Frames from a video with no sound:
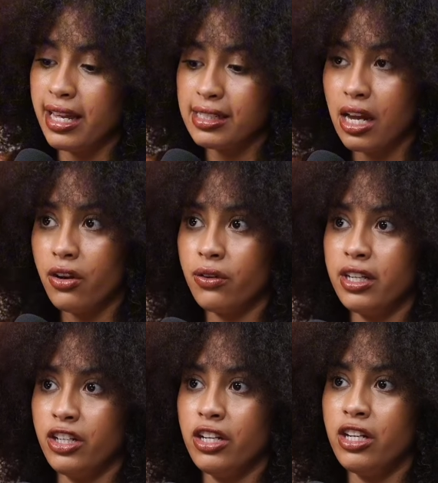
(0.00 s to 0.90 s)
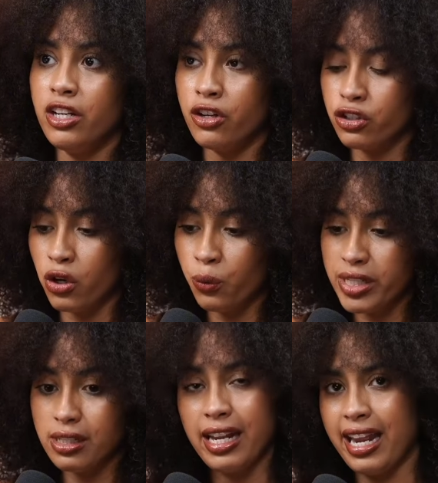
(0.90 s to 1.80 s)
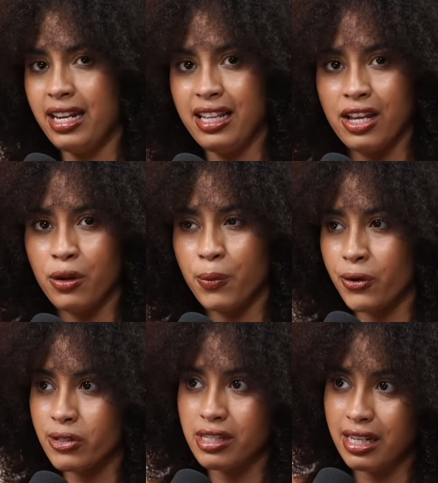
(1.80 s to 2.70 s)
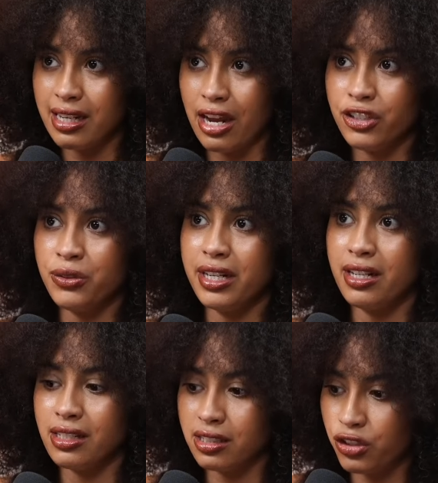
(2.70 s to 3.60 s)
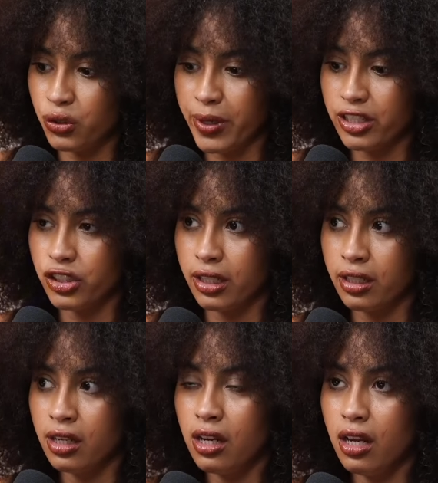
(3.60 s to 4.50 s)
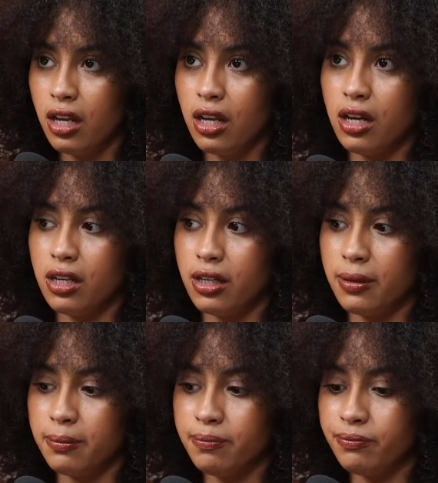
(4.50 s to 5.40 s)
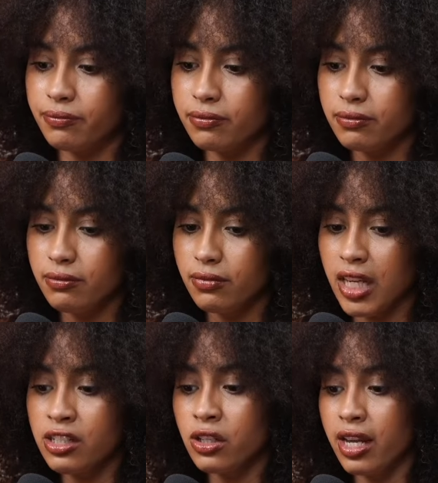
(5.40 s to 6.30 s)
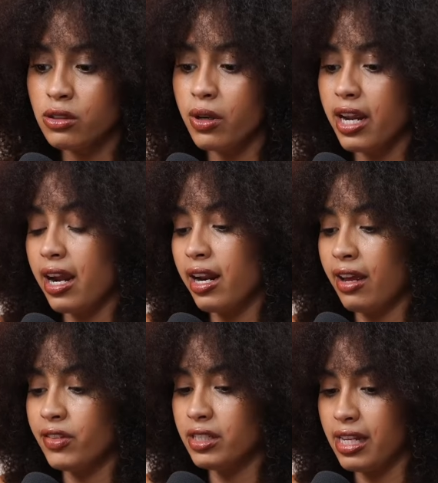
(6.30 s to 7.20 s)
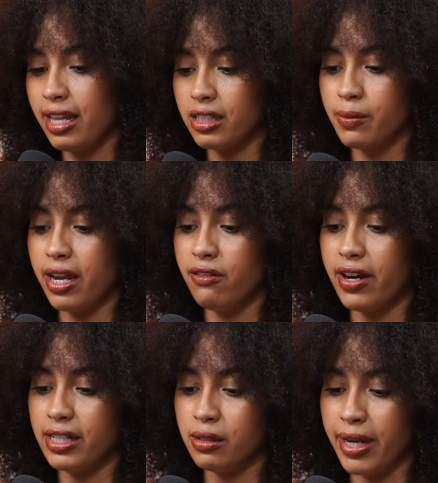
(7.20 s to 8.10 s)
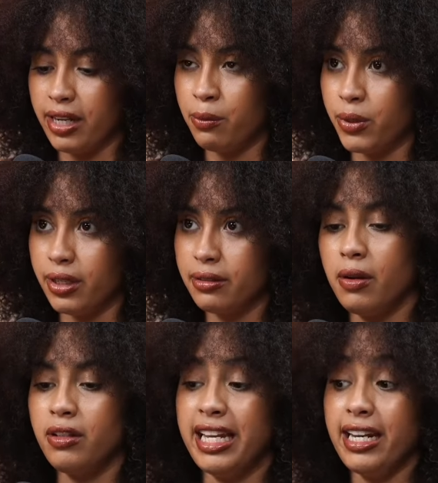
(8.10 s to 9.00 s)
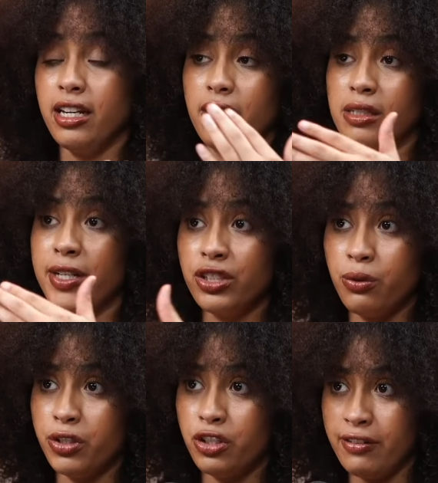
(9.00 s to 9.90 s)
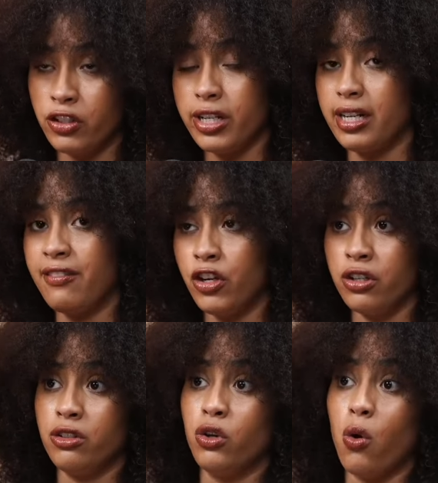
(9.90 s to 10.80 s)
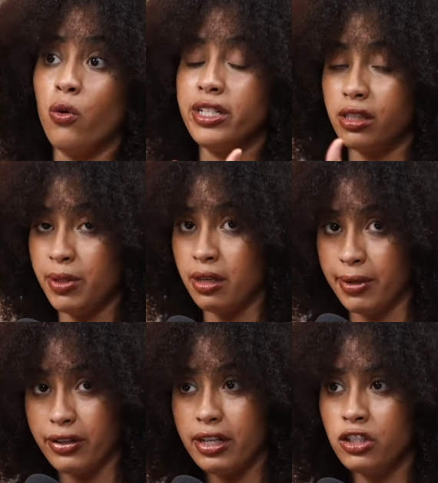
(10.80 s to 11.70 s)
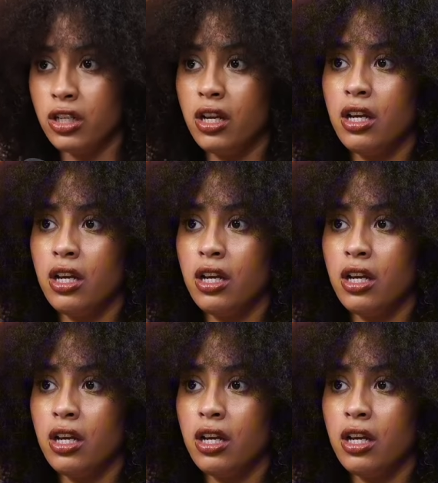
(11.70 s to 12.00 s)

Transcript: that's how it, there's no reason to hate the other person. How'd you get in this situation? Um, and so that's what I kind of have to say. That's my advice and my input. Getting, especially when you're, if you're trying, if your goal is to be in a marriage,